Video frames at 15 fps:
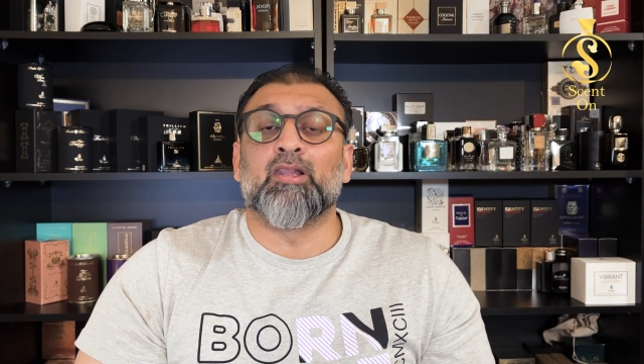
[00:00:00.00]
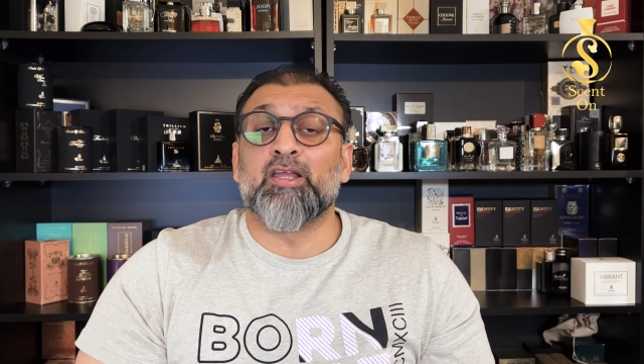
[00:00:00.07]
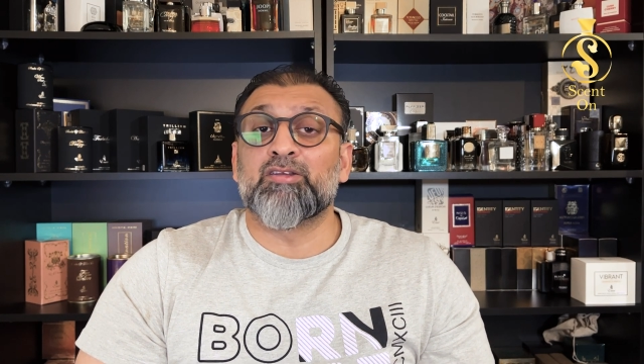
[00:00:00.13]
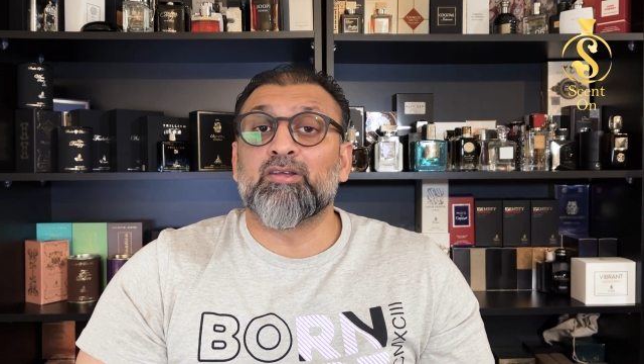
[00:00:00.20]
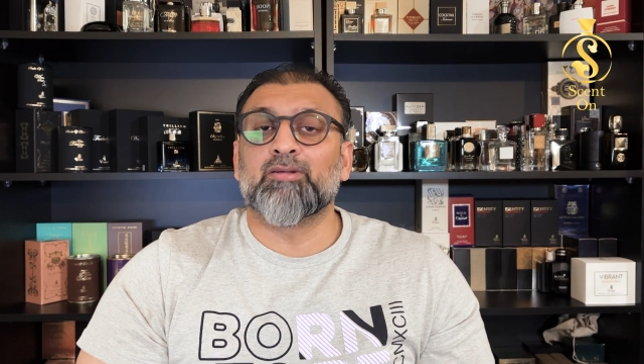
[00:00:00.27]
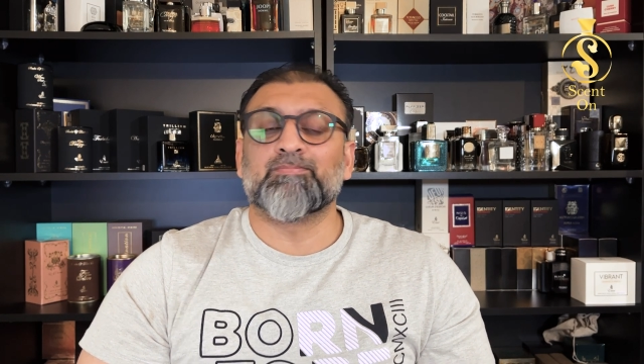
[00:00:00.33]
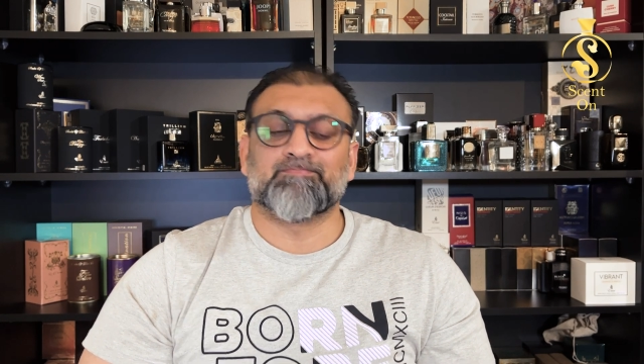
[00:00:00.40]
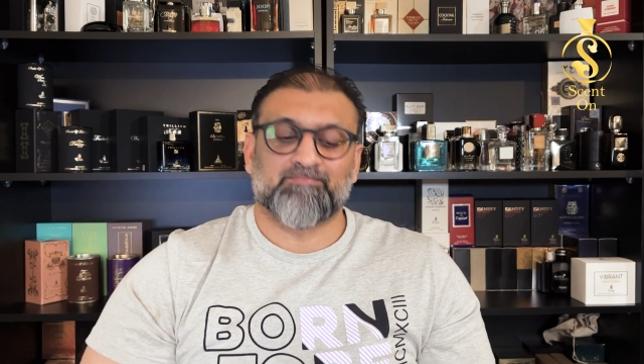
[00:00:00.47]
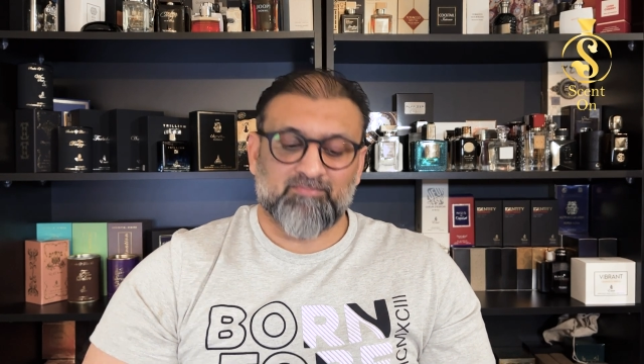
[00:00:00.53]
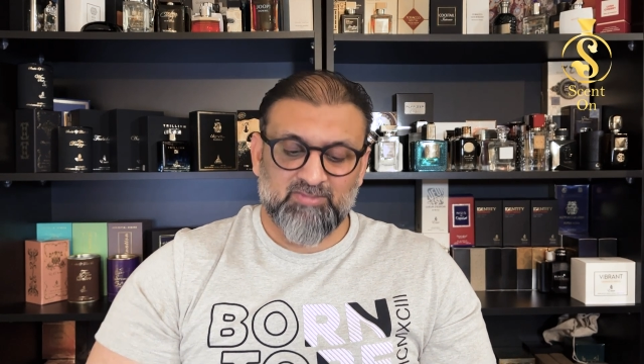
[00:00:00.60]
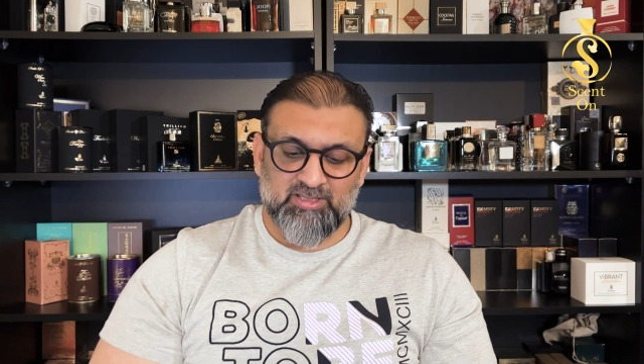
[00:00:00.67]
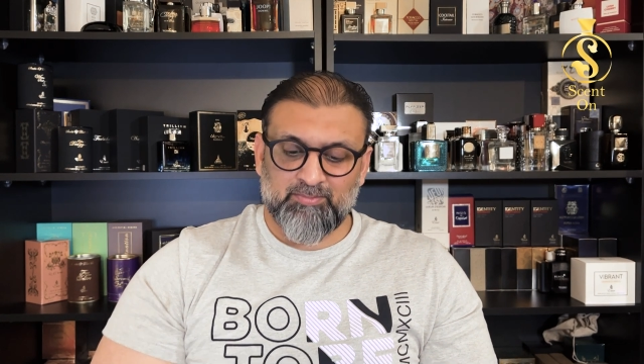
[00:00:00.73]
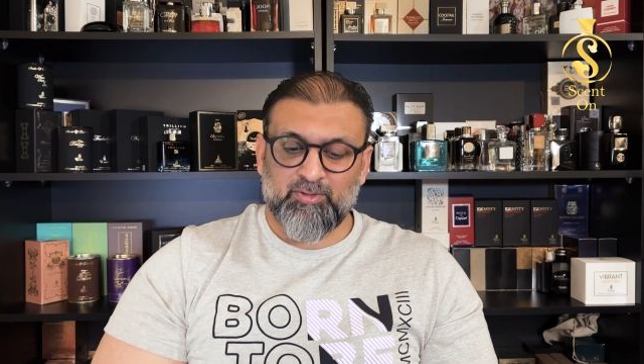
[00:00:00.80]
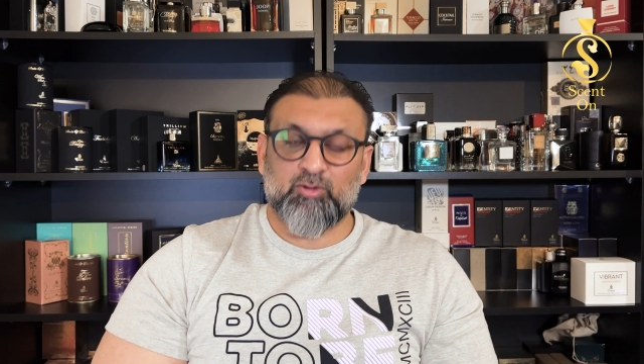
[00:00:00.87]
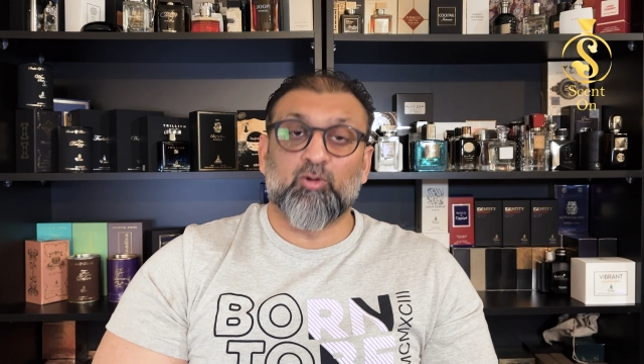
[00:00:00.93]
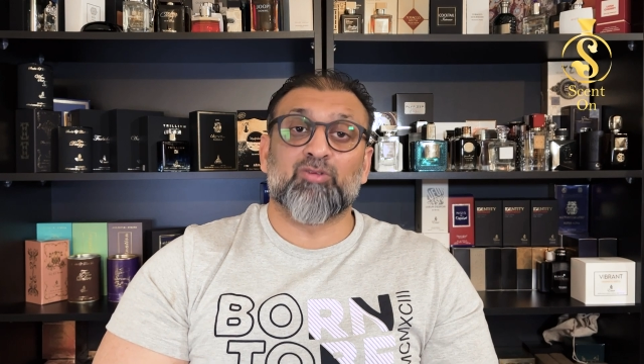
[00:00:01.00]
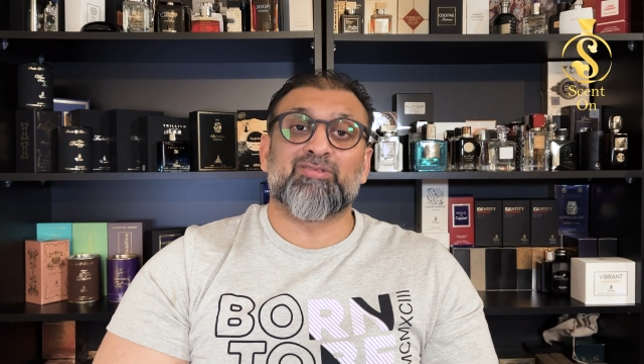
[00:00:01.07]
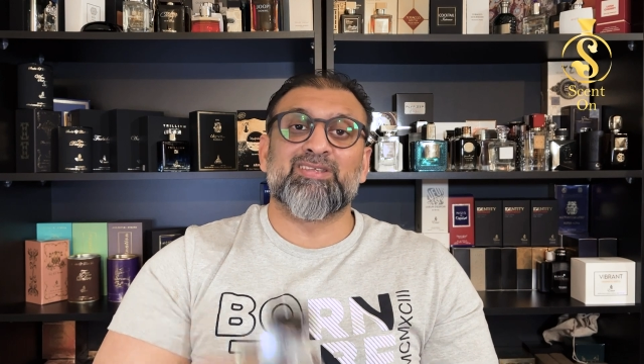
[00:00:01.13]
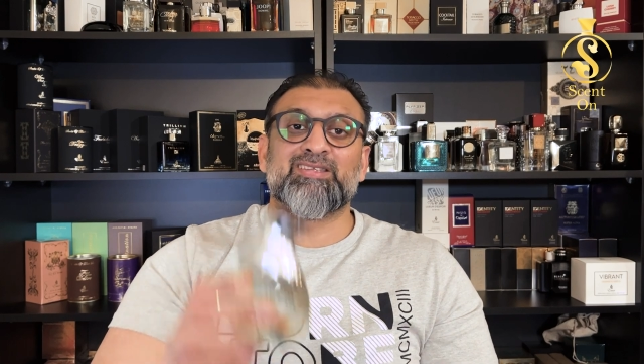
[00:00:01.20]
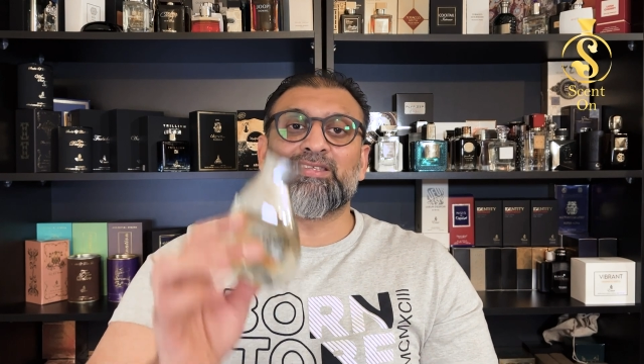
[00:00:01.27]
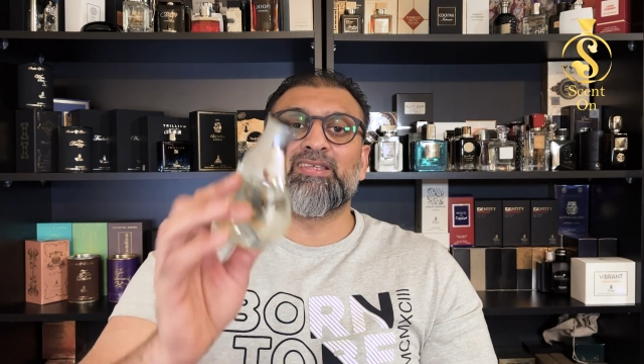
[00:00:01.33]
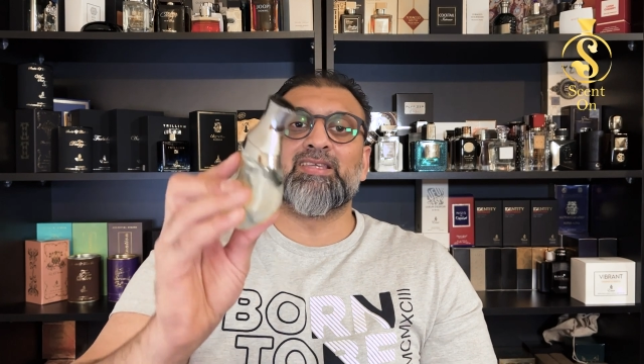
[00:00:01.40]
Layton, because
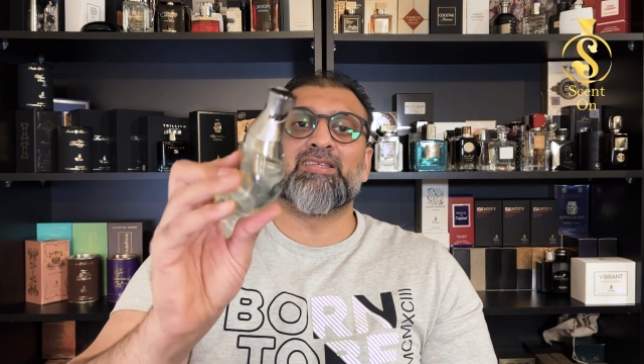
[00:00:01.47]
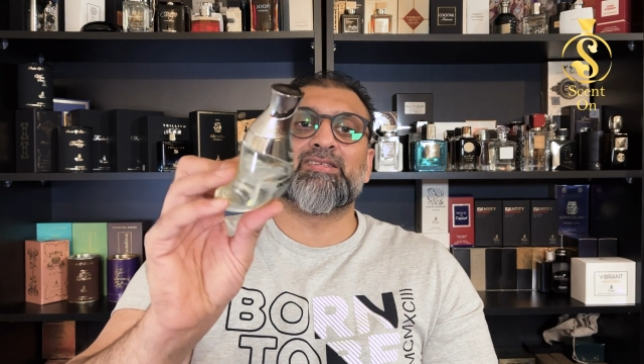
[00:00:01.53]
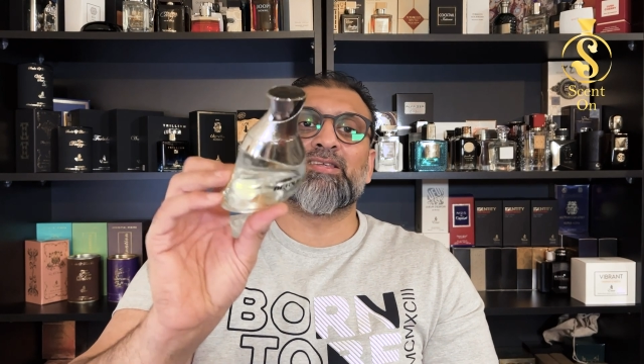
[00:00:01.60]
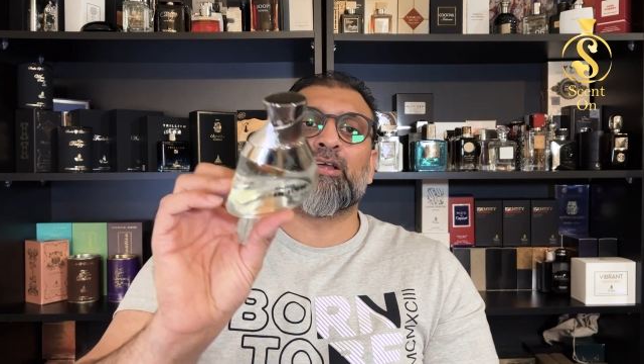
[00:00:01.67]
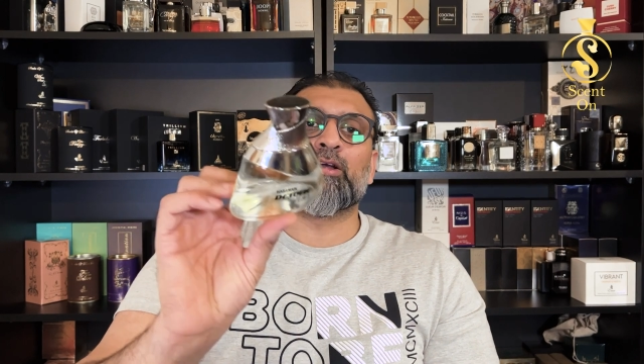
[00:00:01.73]
this is a